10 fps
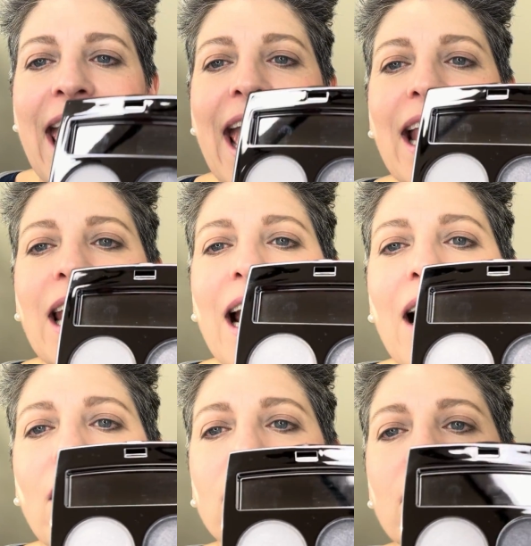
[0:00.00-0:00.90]

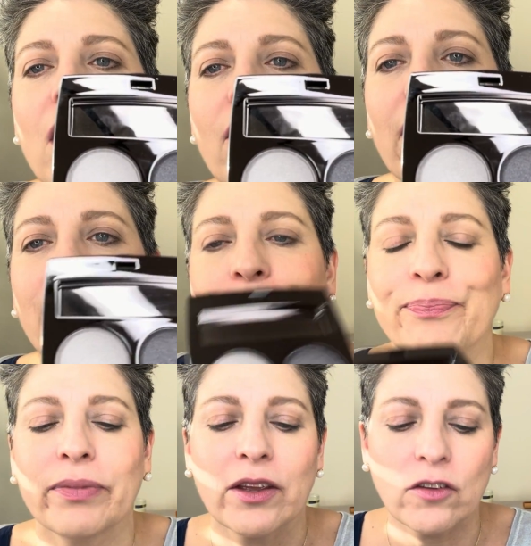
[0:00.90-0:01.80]
Anyhow, all right.
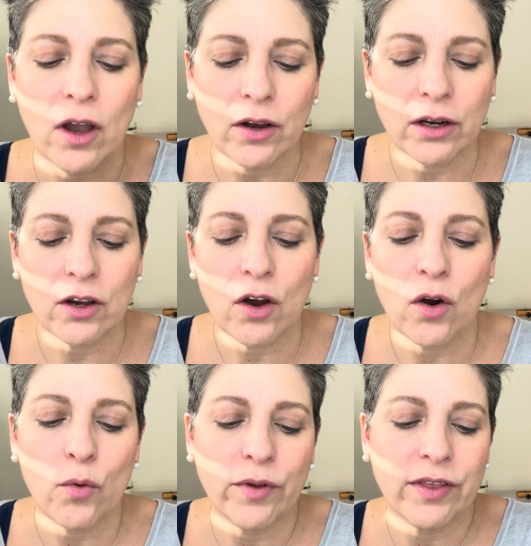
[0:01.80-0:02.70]
So I'm gonna
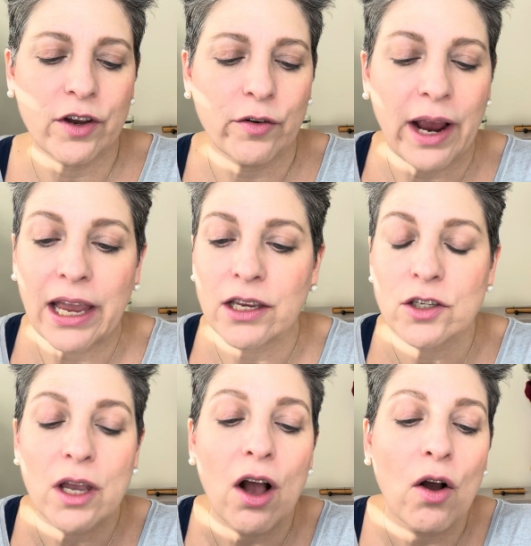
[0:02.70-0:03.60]
go with the
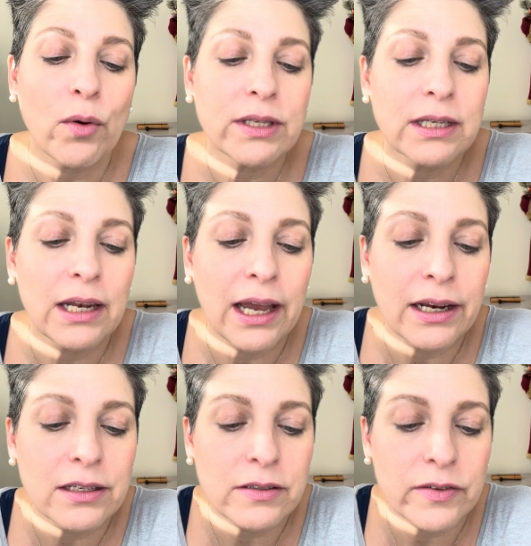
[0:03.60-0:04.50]
grayish. Always the
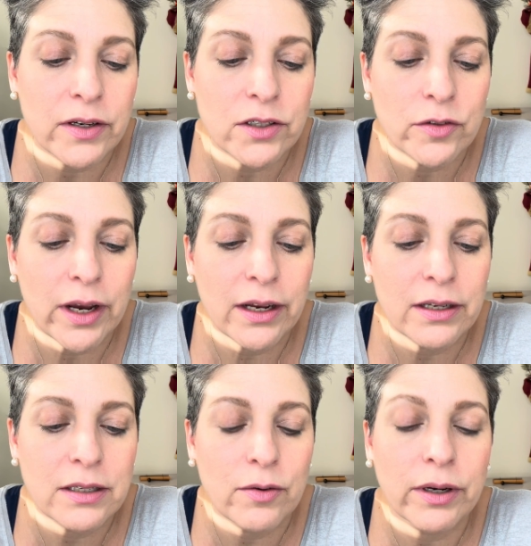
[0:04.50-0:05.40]
lightest first, right?
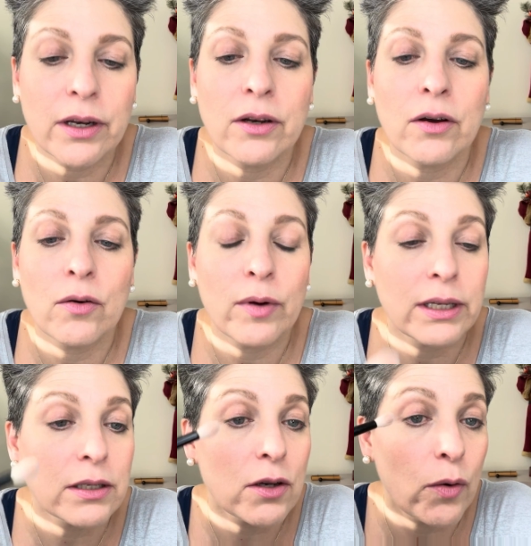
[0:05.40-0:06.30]
Because I wanna know
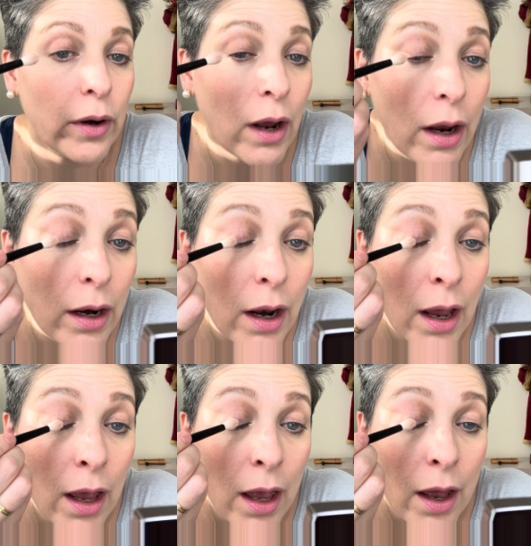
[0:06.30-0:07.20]
what's going on.
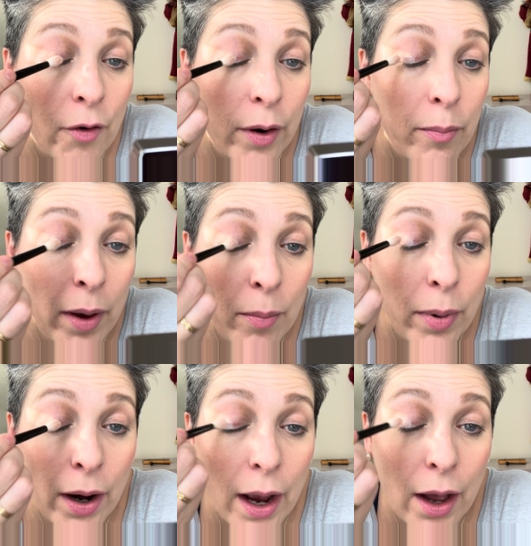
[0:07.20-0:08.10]

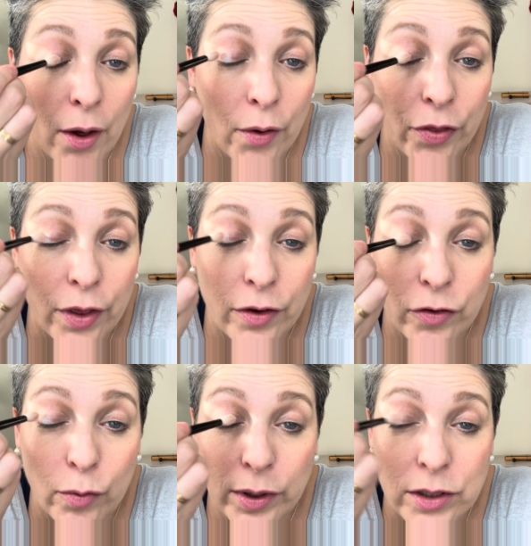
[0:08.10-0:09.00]
Remember how
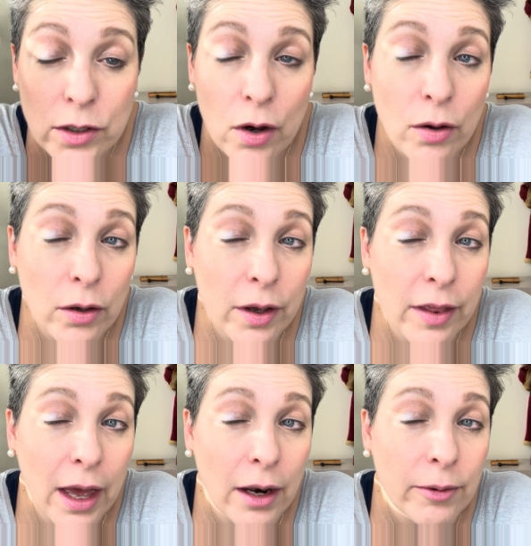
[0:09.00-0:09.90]
this one's go. Look at
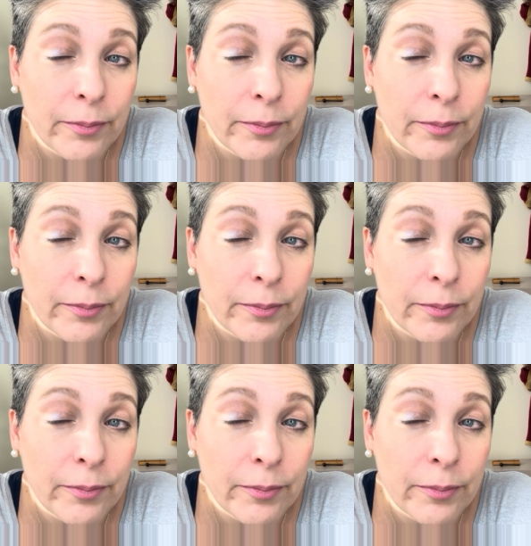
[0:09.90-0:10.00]
that.